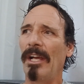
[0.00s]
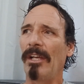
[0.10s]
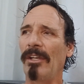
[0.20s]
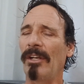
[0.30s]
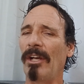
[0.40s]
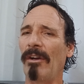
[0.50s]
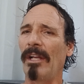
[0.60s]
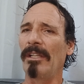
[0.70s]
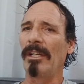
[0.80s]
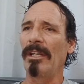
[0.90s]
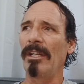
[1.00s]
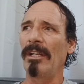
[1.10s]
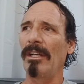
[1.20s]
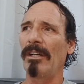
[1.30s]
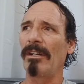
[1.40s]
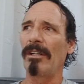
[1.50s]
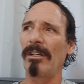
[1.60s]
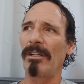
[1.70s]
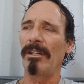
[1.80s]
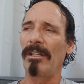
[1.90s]
And then
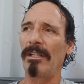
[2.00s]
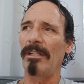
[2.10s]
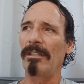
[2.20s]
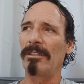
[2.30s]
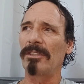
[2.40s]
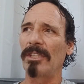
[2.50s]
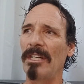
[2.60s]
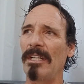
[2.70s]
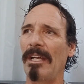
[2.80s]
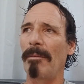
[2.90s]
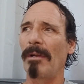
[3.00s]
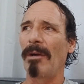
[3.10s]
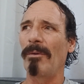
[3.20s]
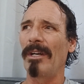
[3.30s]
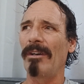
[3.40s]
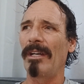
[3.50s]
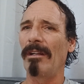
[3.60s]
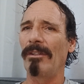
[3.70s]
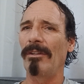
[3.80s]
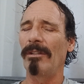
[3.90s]
Sunday, I'm like, well,
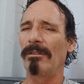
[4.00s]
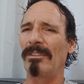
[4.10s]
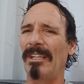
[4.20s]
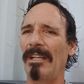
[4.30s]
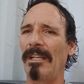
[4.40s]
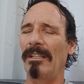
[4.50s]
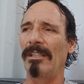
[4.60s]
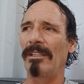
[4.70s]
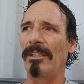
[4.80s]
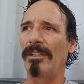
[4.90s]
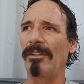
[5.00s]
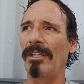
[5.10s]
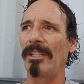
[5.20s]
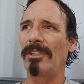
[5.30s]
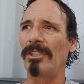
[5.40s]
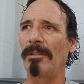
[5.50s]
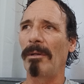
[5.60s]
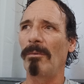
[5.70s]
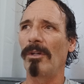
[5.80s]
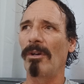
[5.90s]
hell, it ain't nothing to do today, shit,
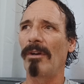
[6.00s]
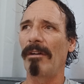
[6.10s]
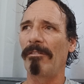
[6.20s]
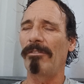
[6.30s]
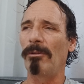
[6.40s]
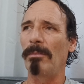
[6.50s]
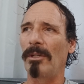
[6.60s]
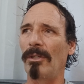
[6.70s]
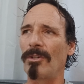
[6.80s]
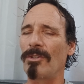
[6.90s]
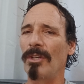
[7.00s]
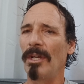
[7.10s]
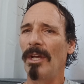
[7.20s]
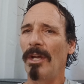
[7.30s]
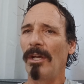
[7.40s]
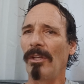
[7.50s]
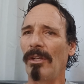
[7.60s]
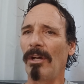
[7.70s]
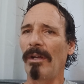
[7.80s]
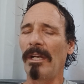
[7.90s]
man, we'll go have a few beers,
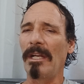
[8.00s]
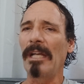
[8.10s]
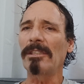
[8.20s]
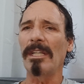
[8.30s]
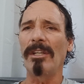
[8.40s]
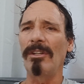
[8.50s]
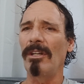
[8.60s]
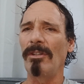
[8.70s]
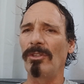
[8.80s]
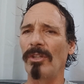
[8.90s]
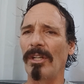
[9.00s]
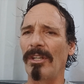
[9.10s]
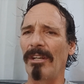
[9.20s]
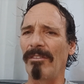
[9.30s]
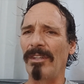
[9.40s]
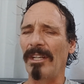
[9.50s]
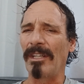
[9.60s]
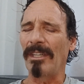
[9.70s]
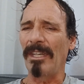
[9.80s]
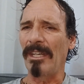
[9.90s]
and then next thing you know, you're drinking every
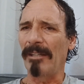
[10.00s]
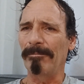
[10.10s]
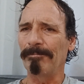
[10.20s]
day again.